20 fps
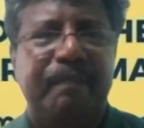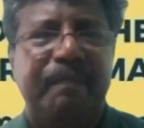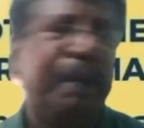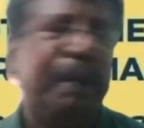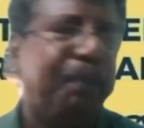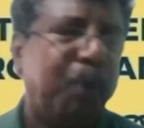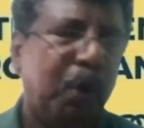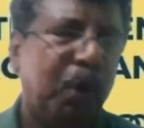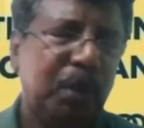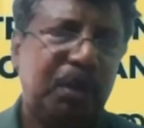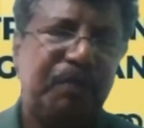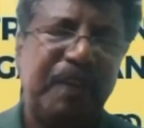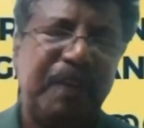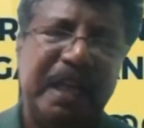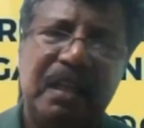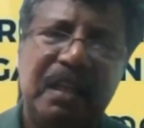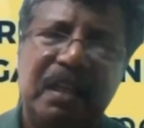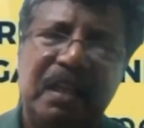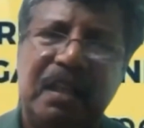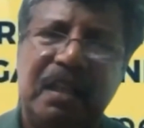we both
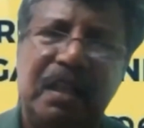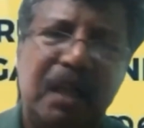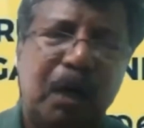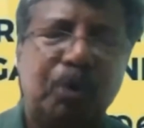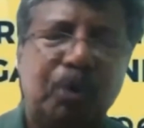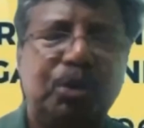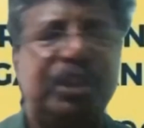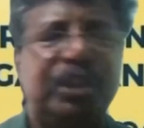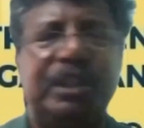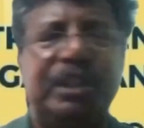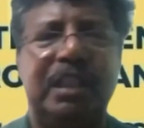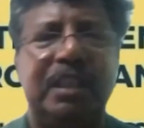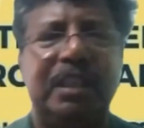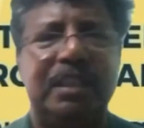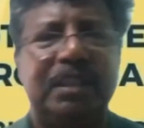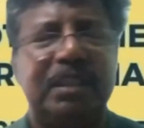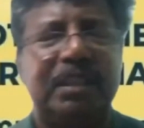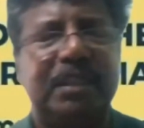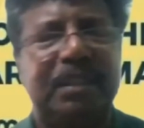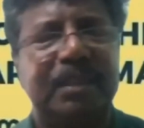went
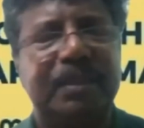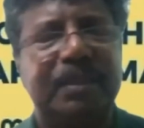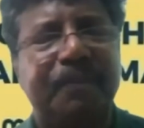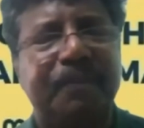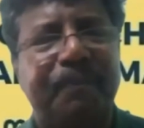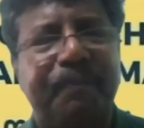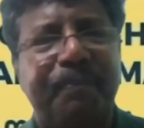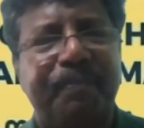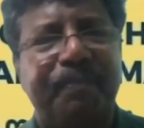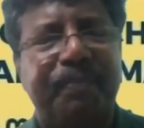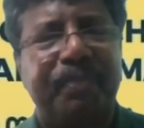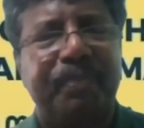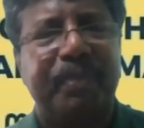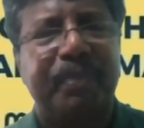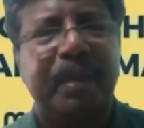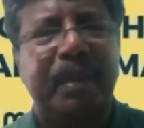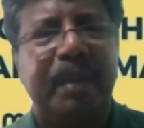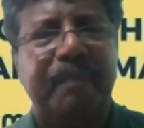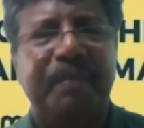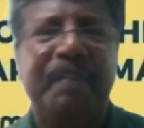downstairs.
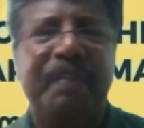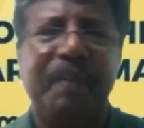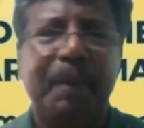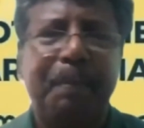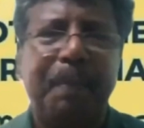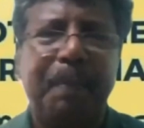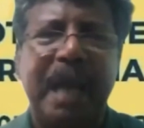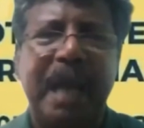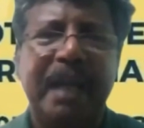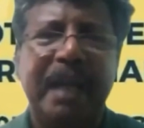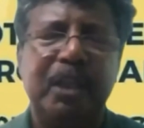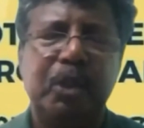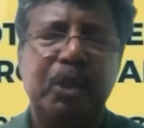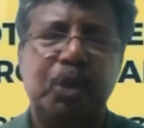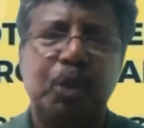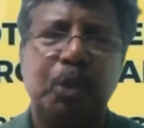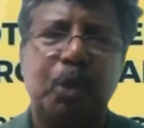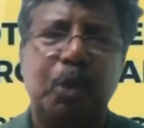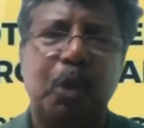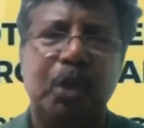We were planning
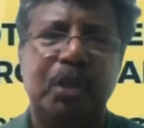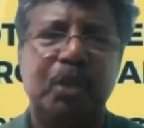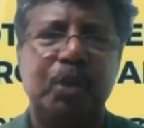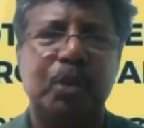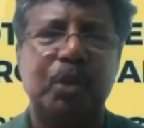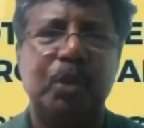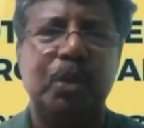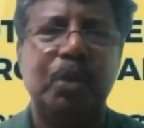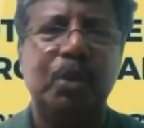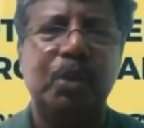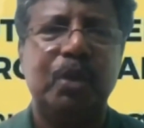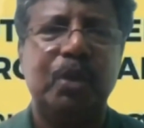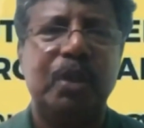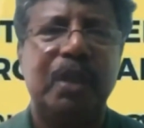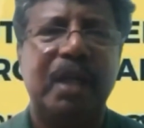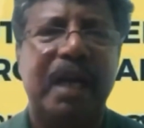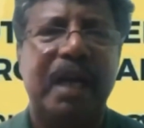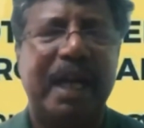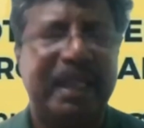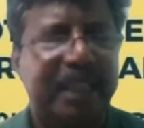to go to
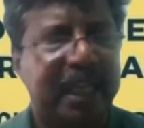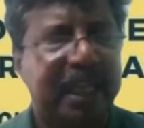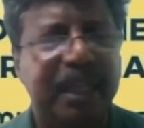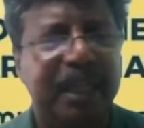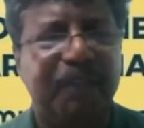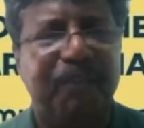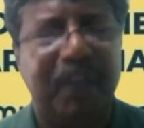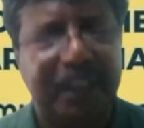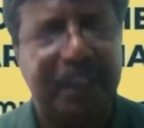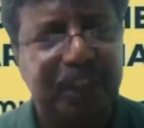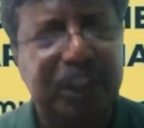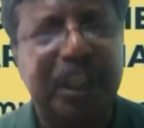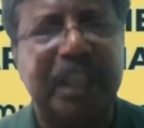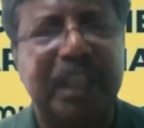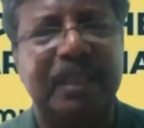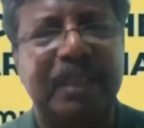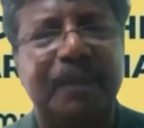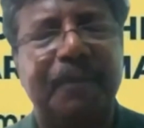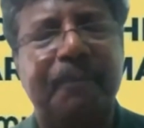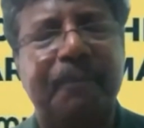attend a
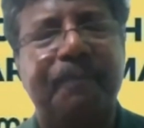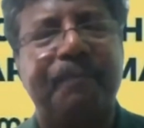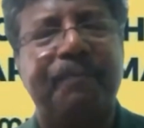function.